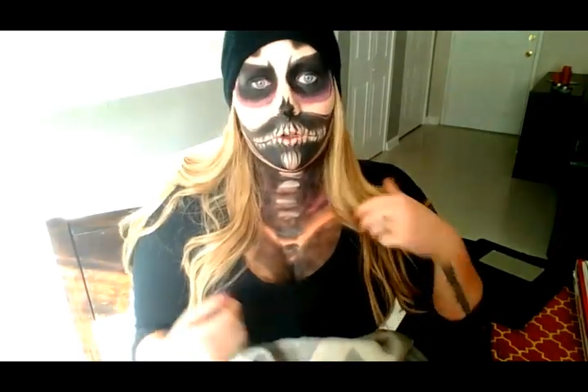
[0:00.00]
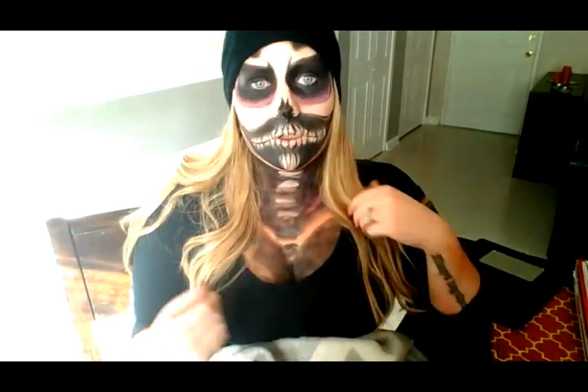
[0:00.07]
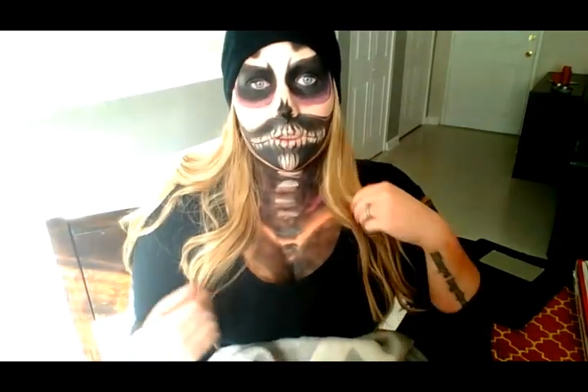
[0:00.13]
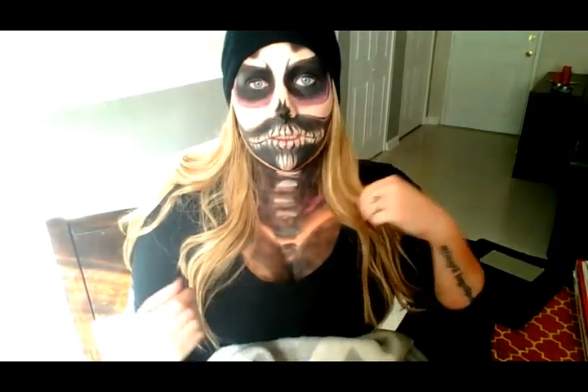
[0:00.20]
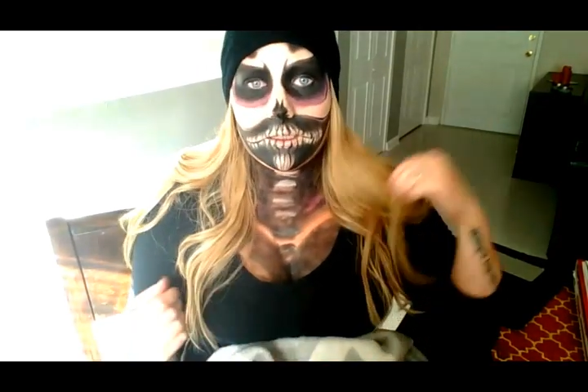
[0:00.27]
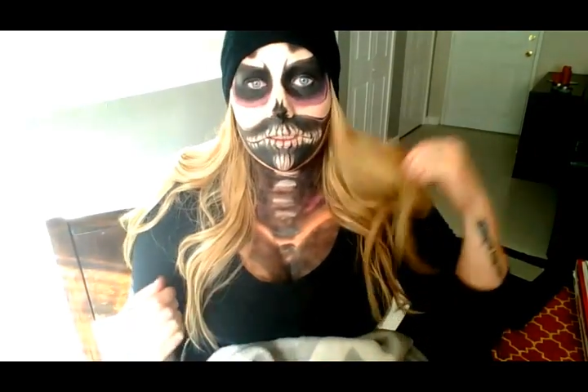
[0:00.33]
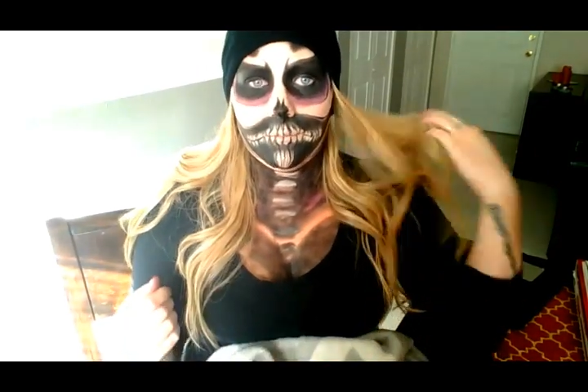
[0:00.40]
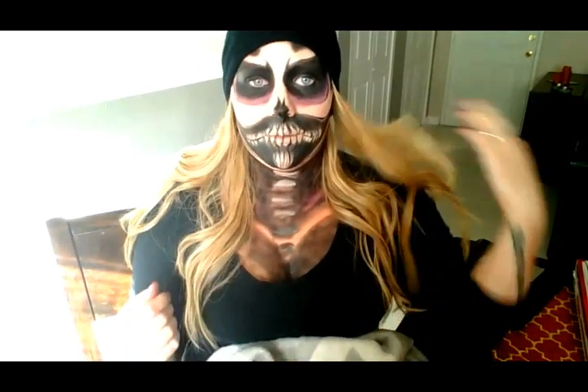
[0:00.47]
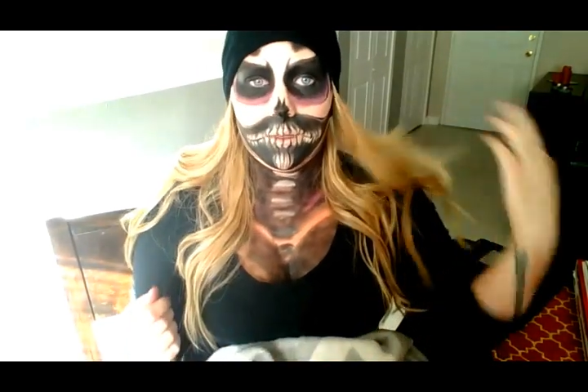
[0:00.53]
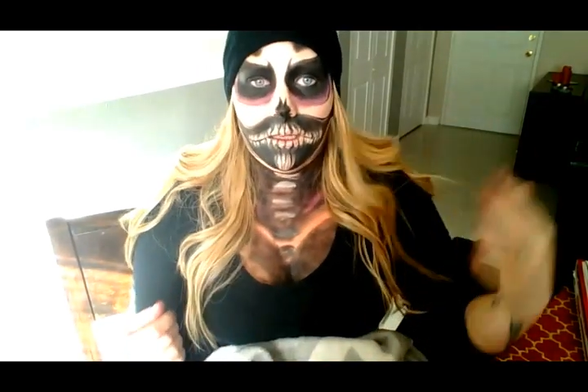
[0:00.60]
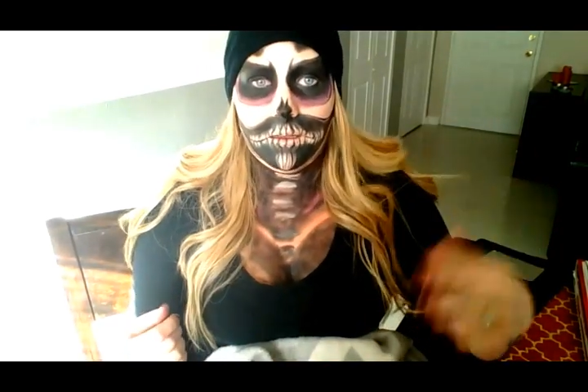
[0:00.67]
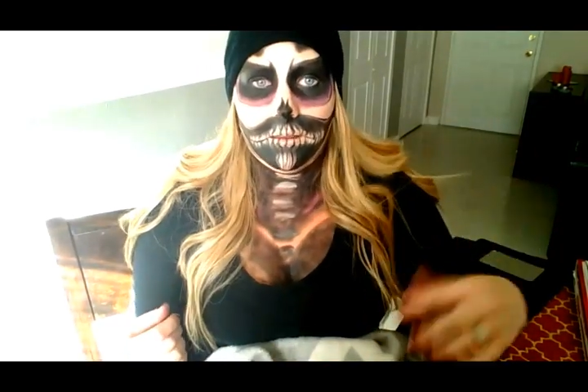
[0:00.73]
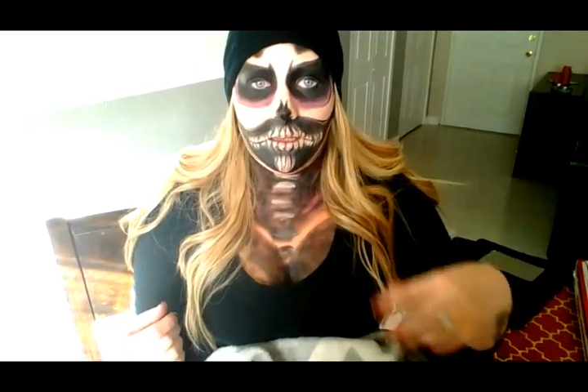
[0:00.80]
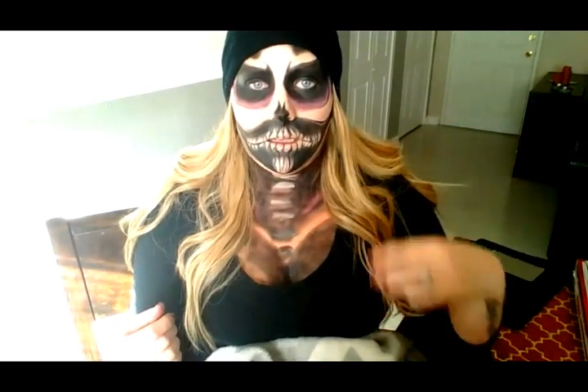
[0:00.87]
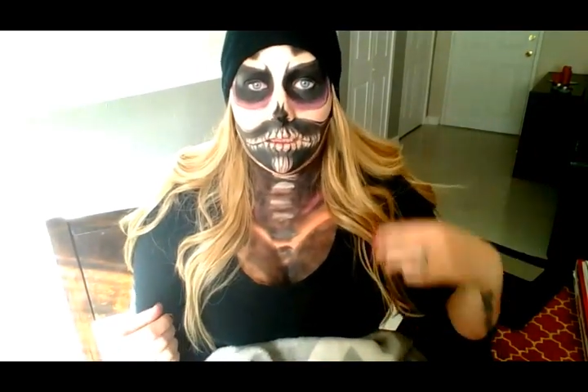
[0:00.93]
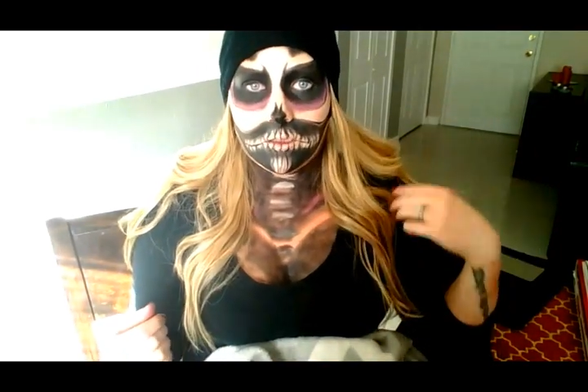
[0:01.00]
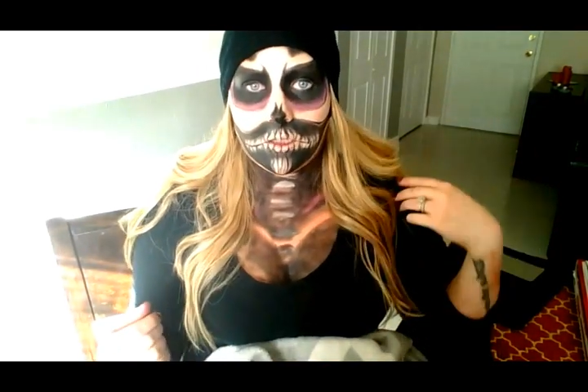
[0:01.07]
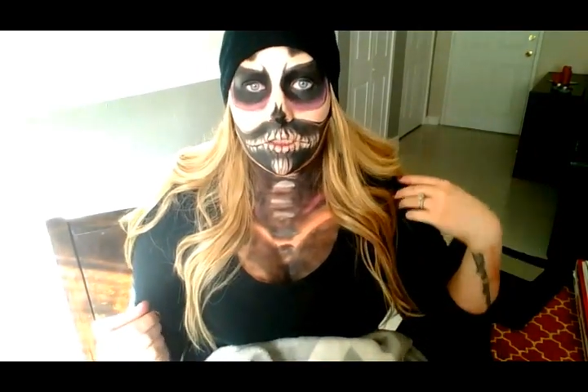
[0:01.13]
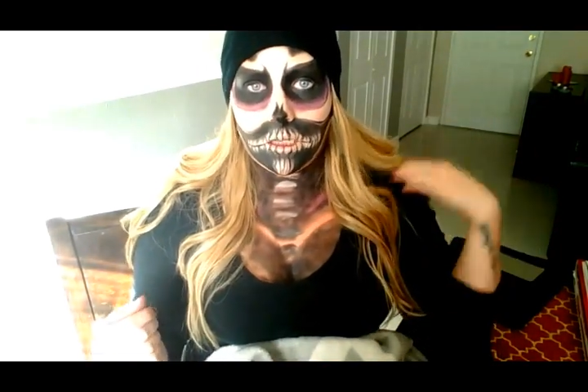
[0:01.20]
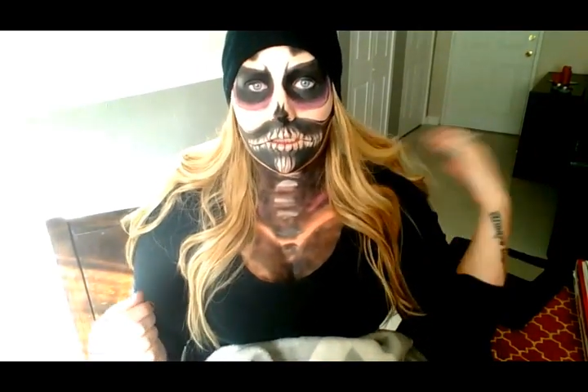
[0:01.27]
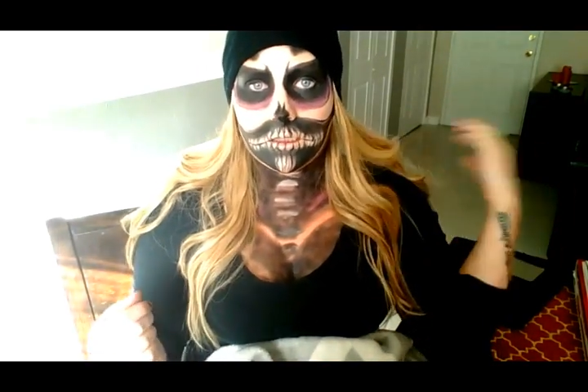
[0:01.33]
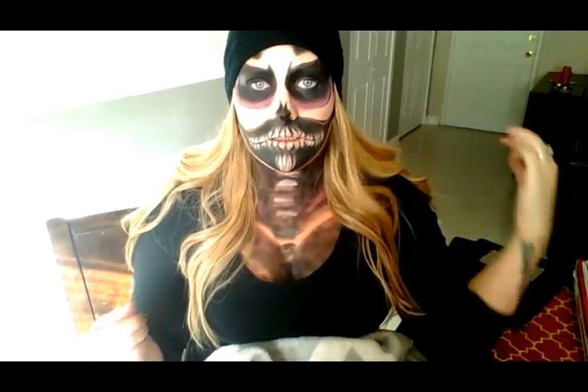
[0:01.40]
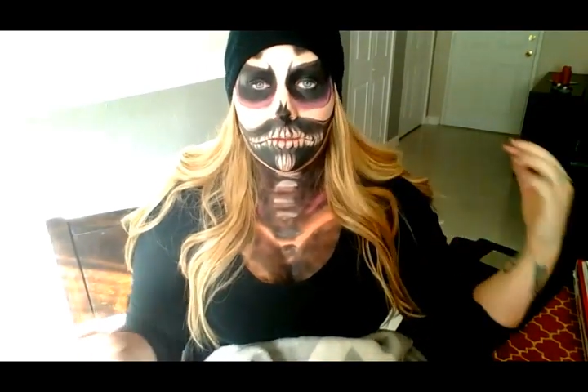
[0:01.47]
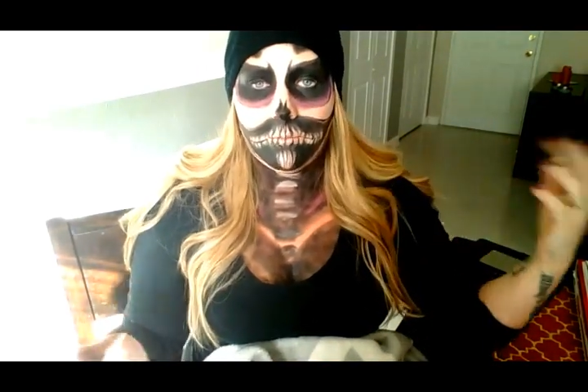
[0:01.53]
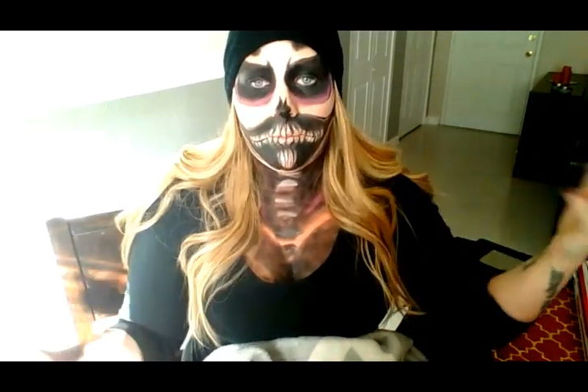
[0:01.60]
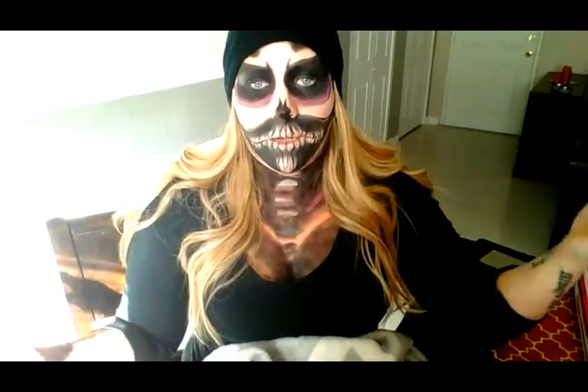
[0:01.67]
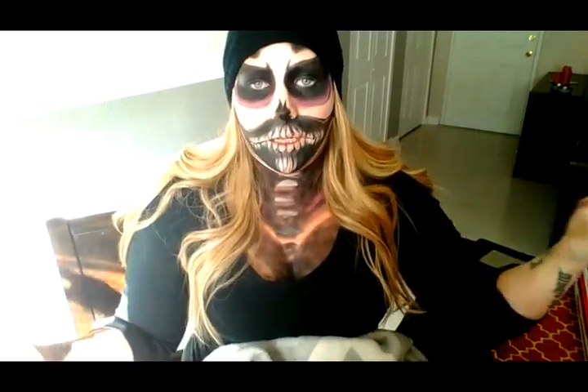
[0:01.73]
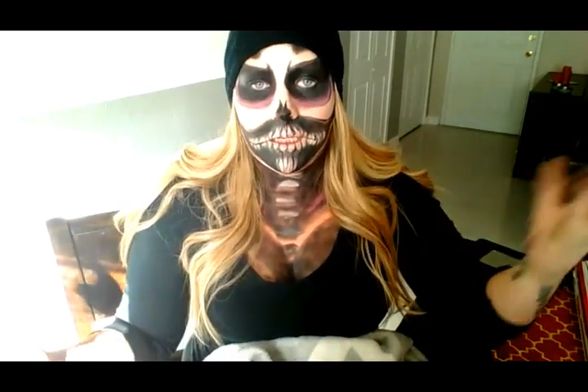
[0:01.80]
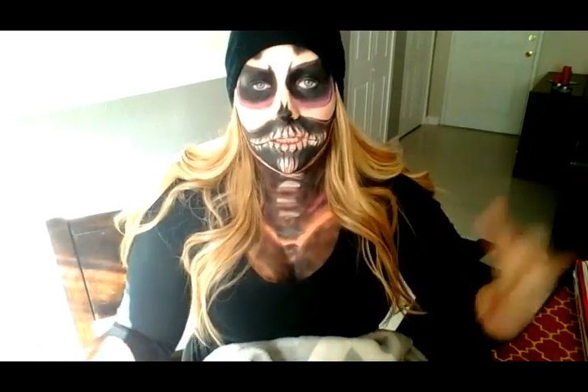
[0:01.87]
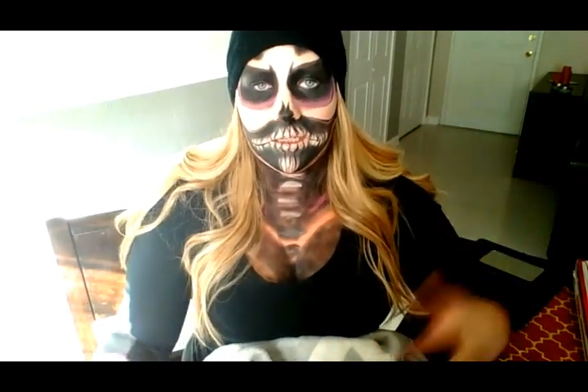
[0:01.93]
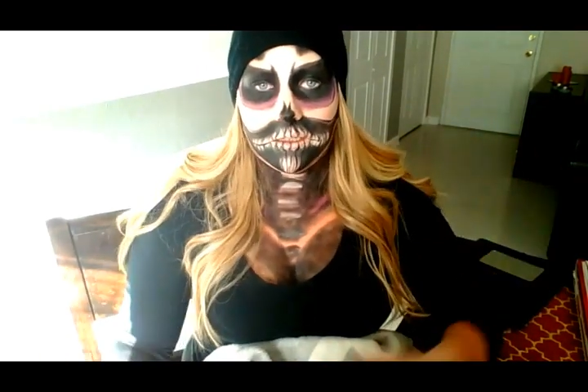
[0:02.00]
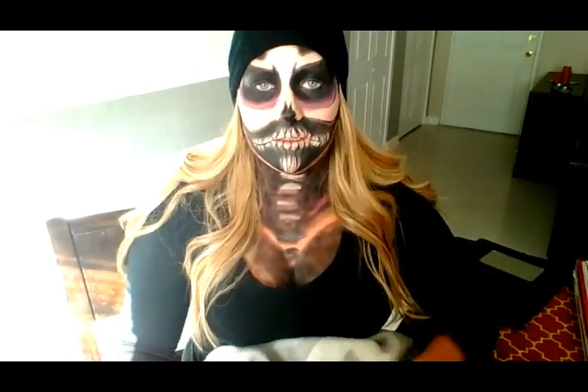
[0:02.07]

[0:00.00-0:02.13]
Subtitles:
more something than just some bunny